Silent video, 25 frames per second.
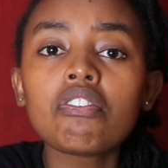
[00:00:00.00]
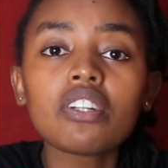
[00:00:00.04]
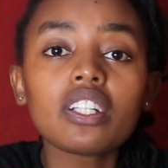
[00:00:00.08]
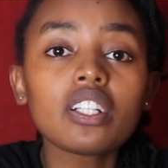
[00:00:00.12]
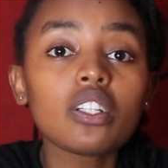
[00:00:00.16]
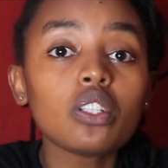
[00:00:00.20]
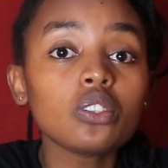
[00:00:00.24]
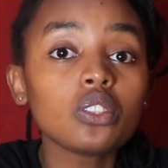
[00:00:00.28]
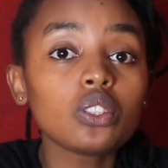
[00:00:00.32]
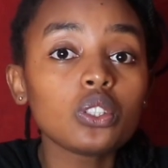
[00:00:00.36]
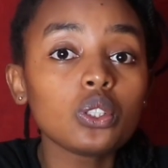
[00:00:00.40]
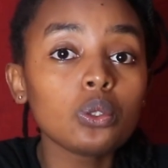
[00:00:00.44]
Every
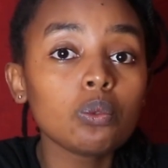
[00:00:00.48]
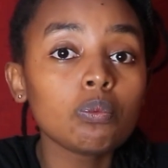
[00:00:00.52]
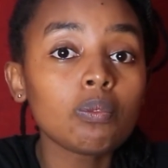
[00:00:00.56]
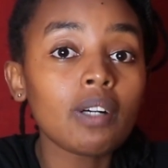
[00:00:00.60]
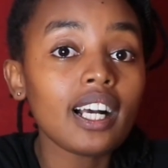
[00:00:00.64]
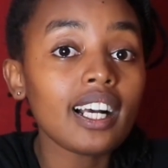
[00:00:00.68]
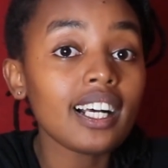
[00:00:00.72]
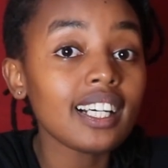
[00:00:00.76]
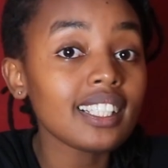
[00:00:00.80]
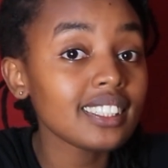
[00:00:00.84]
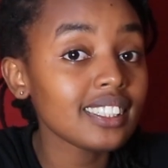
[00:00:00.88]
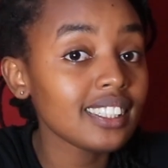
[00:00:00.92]

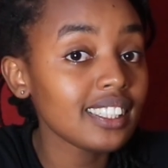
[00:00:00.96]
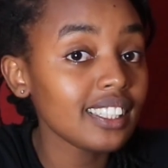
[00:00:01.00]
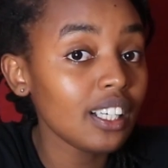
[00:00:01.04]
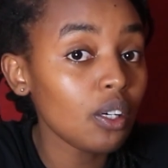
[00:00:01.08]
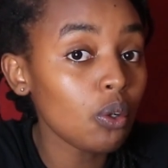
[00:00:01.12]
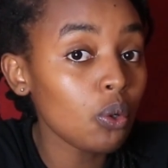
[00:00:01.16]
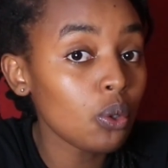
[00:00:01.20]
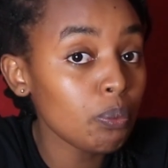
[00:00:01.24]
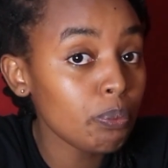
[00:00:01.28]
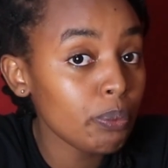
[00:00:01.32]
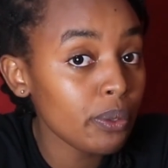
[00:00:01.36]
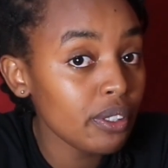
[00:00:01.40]
consumer has
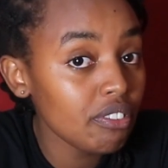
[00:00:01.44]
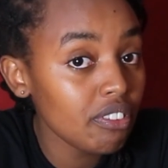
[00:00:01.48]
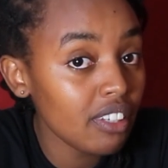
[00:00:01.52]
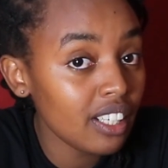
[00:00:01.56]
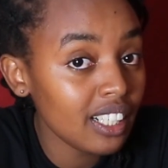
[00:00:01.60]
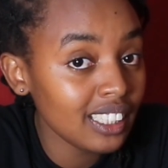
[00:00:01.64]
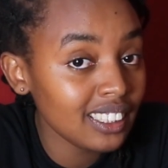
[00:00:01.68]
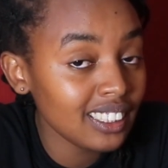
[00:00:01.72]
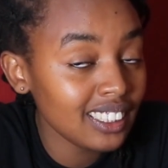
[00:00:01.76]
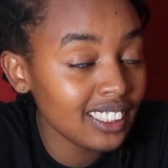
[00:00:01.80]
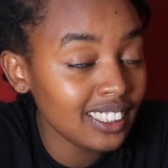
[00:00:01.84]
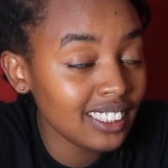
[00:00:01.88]
their own
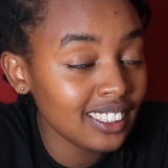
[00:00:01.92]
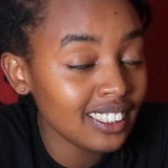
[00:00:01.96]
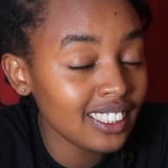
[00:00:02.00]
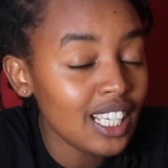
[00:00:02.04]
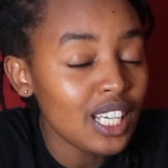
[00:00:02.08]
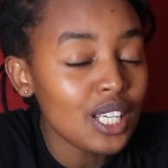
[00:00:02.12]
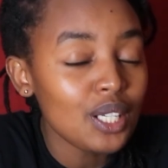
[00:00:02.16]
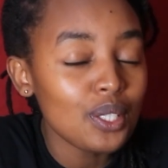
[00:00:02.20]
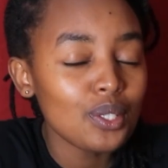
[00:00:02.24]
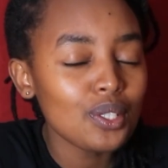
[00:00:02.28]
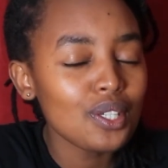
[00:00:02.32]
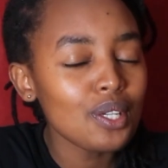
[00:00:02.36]

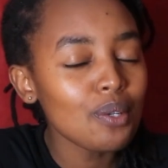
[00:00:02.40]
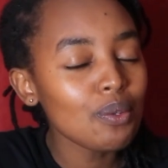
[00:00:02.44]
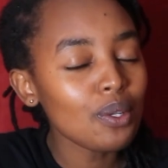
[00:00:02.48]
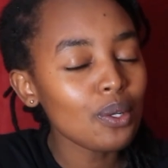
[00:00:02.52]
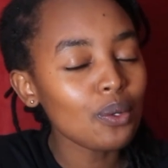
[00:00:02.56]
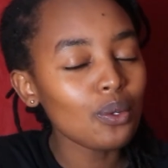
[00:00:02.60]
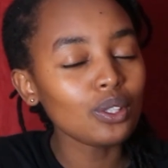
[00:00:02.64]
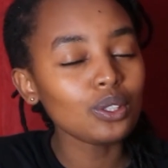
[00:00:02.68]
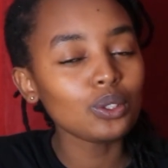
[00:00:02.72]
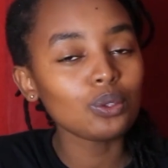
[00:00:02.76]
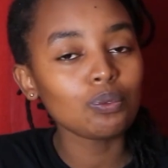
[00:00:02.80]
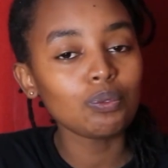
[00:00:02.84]
preferences. Today we are
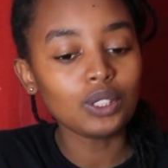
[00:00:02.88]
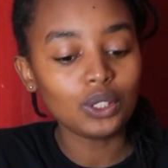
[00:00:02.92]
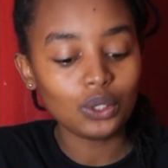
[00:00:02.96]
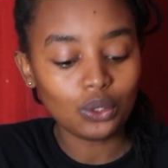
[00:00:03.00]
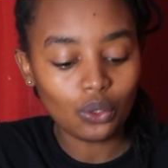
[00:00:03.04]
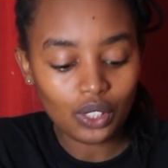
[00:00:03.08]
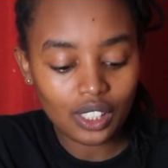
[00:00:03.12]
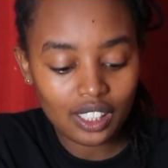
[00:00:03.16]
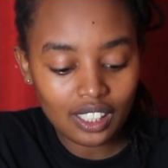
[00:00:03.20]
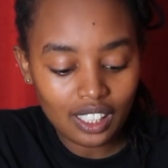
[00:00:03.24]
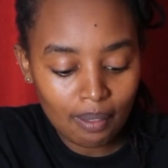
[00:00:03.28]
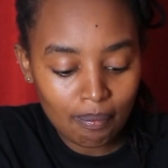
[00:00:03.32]
going to be
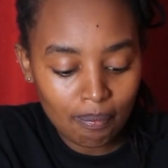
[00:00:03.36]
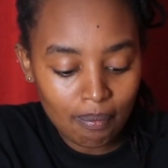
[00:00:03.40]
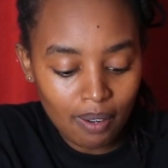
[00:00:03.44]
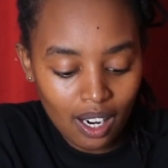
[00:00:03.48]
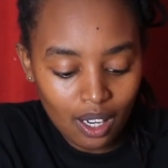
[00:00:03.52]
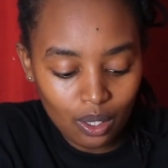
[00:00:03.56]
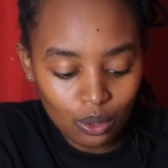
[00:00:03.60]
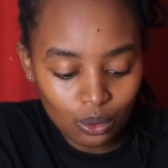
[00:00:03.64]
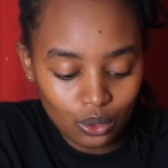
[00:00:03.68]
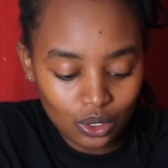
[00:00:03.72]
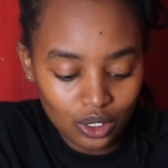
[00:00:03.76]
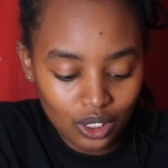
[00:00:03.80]
talking
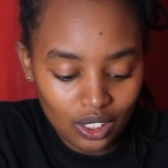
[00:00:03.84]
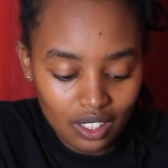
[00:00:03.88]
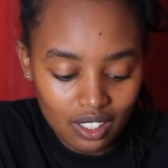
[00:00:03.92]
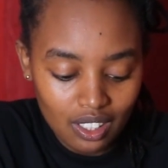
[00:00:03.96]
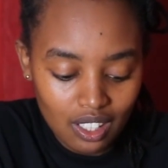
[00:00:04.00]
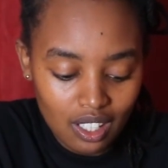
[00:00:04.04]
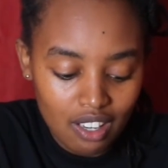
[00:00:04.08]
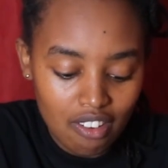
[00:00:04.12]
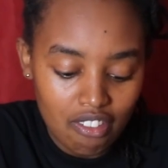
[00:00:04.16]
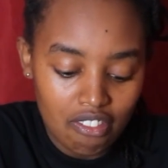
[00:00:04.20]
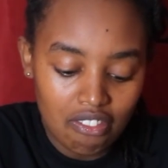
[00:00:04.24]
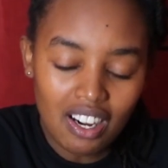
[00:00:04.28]
about
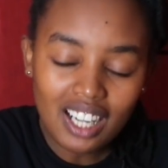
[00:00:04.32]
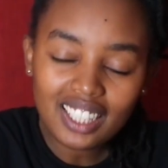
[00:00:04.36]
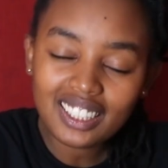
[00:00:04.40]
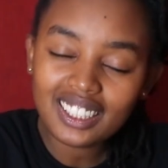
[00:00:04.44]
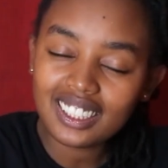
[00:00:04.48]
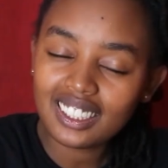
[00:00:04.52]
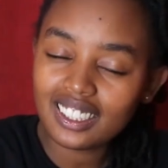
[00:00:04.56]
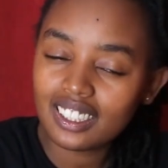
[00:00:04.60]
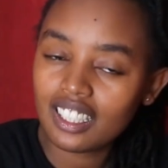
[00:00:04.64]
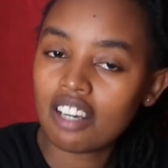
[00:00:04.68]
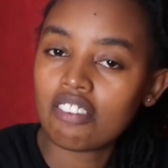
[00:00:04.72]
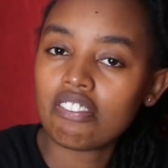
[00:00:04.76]

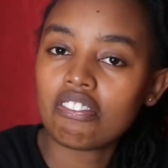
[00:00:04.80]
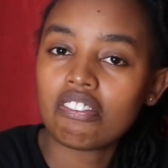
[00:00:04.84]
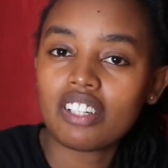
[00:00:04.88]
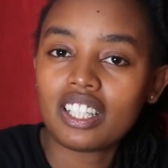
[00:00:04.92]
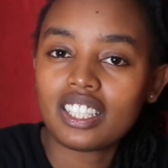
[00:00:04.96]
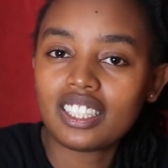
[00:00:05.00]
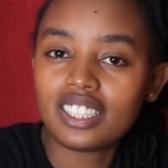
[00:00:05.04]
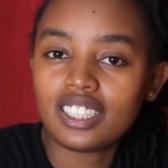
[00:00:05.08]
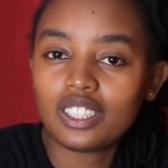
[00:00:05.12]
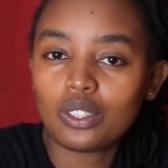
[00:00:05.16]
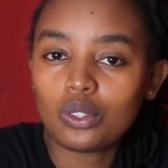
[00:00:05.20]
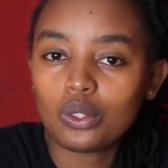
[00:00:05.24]
factors
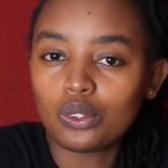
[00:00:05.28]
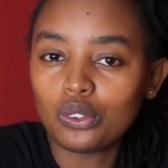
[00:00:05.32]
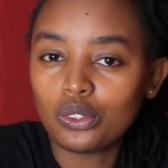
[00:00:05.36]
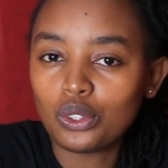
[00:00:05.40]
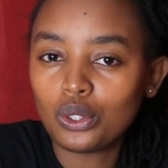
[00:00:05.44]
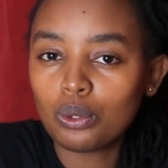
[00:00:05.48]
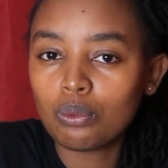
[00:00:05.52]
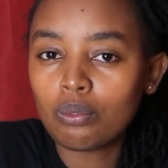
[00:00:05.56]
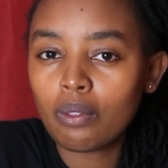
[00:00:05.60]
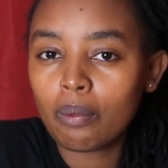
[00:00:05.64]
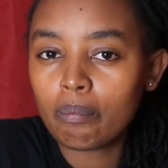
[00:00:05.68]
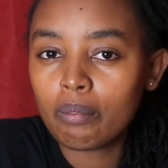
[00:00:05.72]
affecting
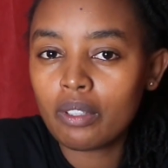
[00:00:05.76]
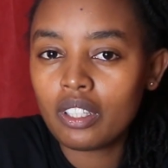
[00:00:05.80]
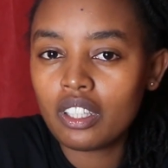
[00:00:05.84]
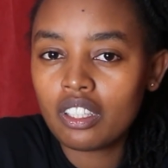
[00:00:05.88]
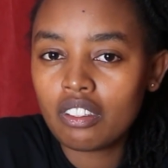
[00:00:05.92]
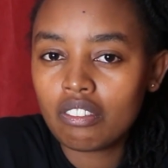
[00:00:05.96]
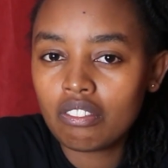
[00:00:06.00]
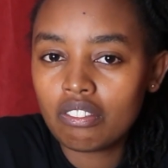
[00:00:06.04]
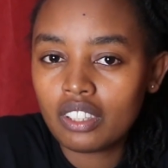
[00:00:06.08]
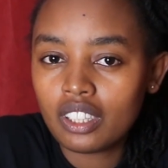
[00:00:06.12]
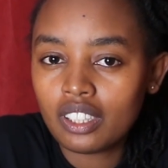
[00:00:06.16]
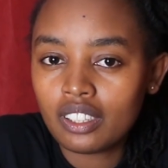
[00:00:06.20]
consumer
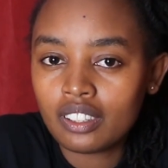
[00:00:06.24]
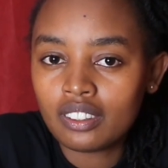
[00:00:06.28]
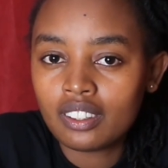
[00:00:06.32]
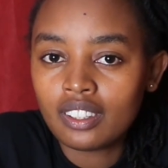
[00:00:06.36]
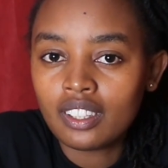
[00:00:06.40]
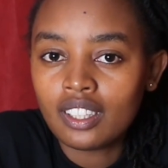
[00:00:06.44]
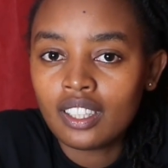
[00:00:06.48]
behavior.